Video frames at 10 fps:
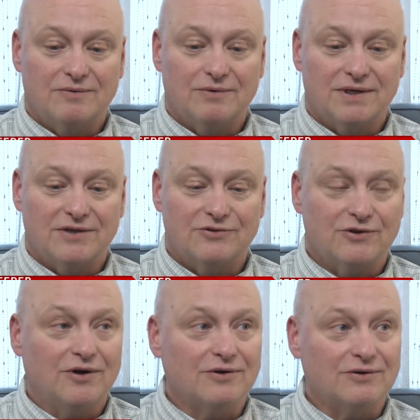when I
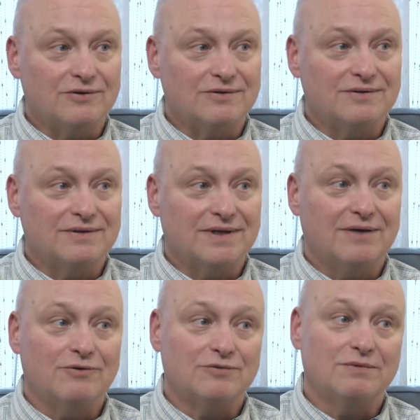saw her,
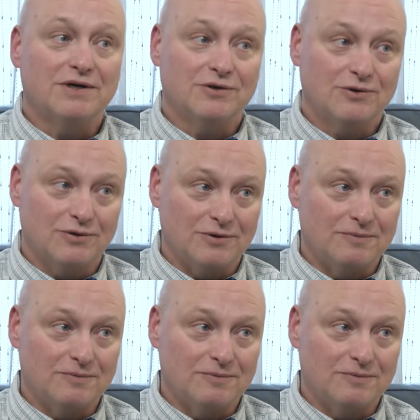that was my girl.